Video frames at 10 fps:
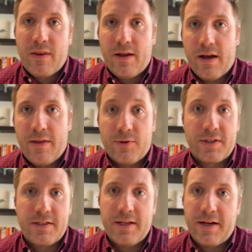Those
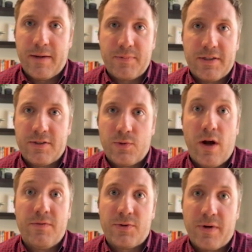can take up to
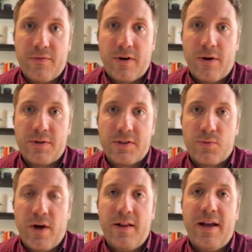12 to 24 hours as
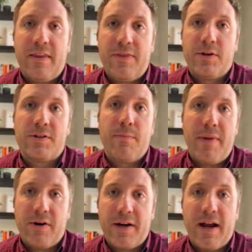well. And then there's
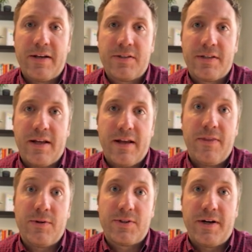Marriott,
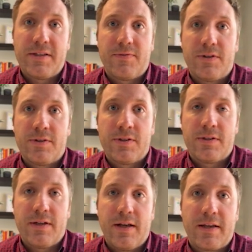and those
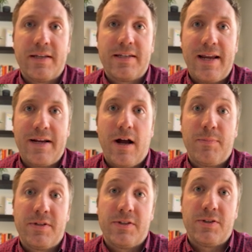transfers can take
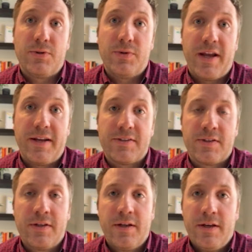up to 2
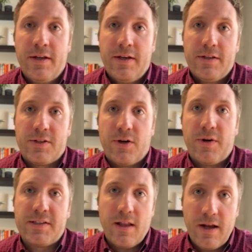days. So
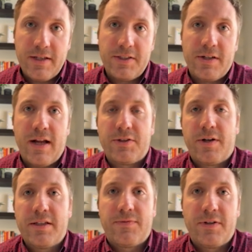as long as you're not
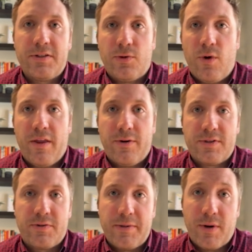transferring to one of
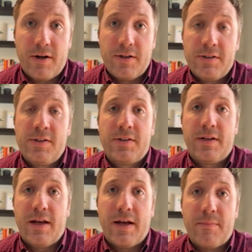those 3 partners,
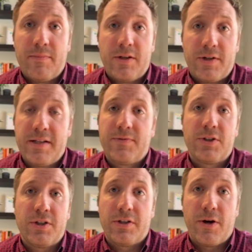the transfer
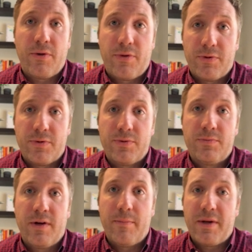should go through
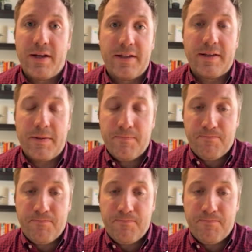immediately.